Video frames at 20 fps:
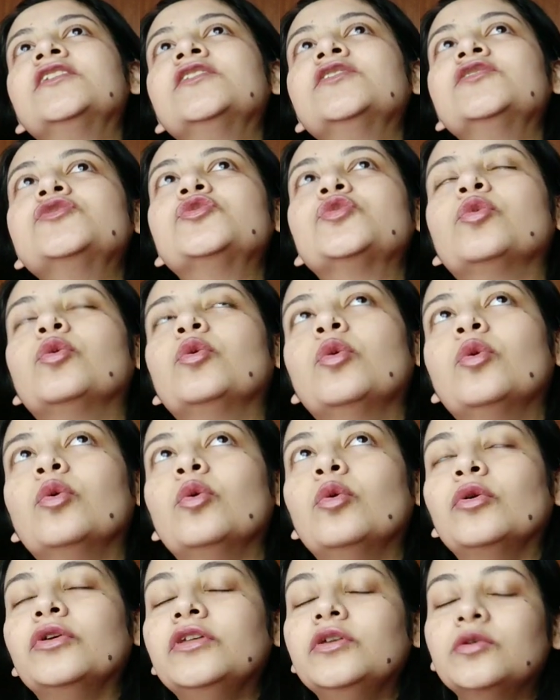
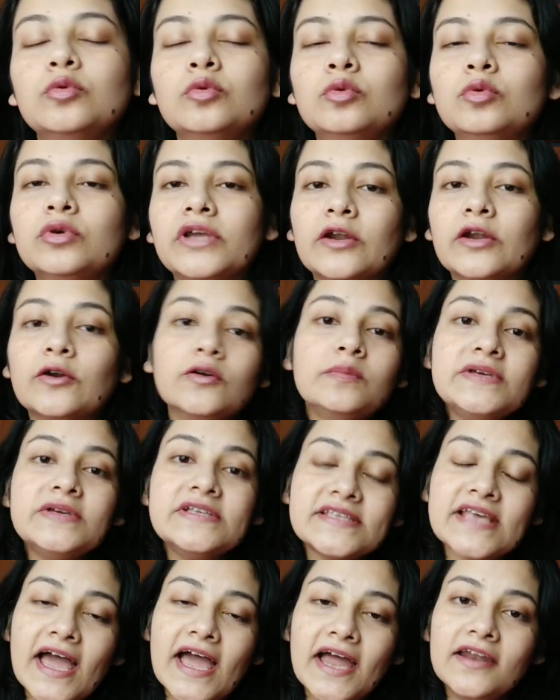So you cannot be
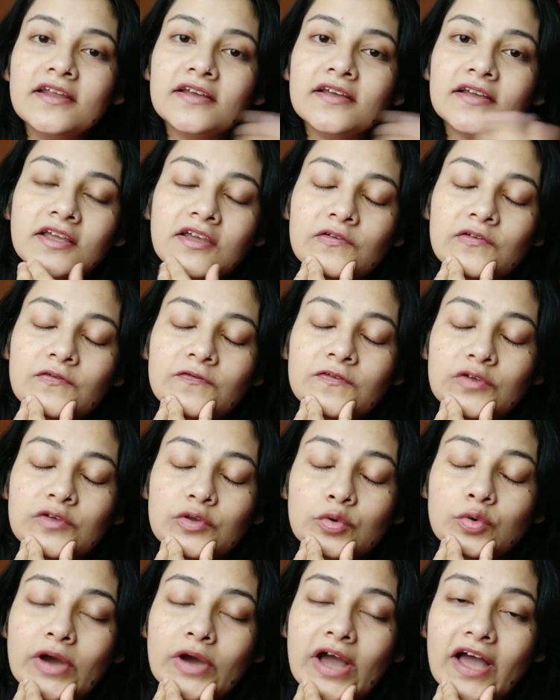sad if
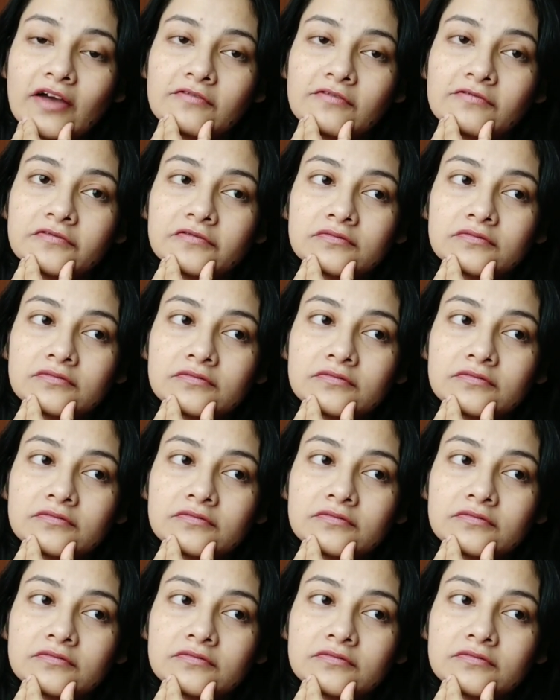you have